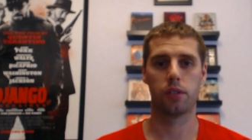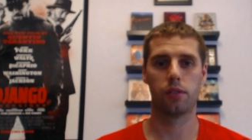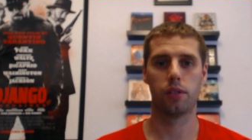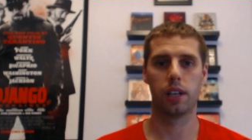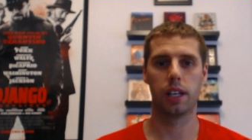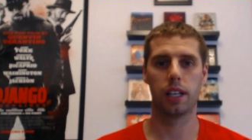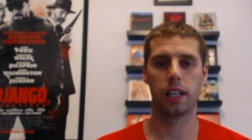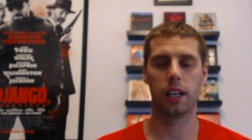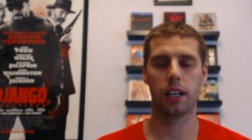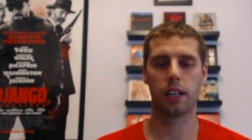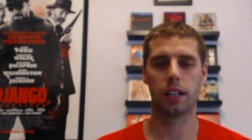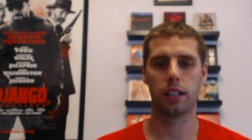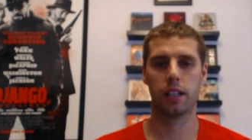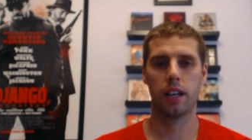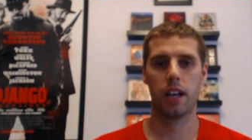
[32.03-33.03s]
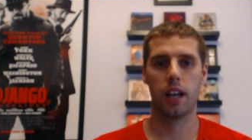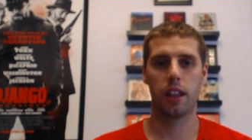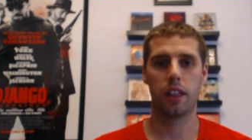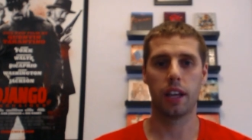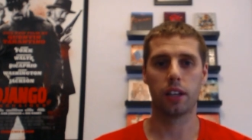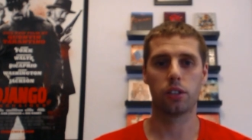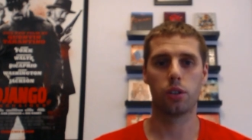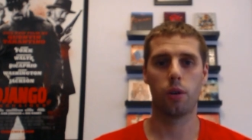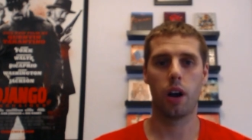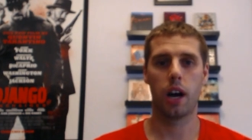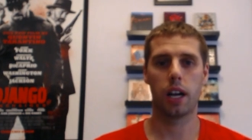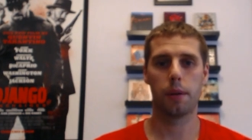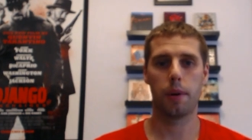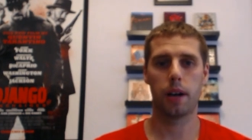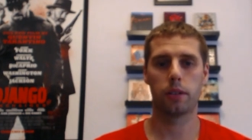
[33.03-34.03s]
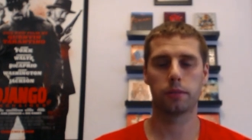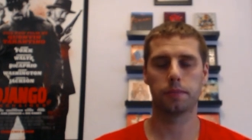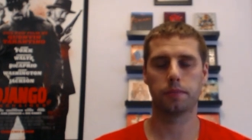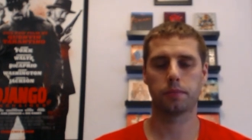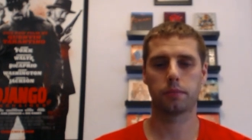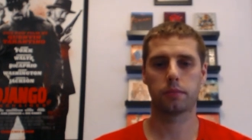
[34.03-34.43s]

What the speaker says: to really think too hard about.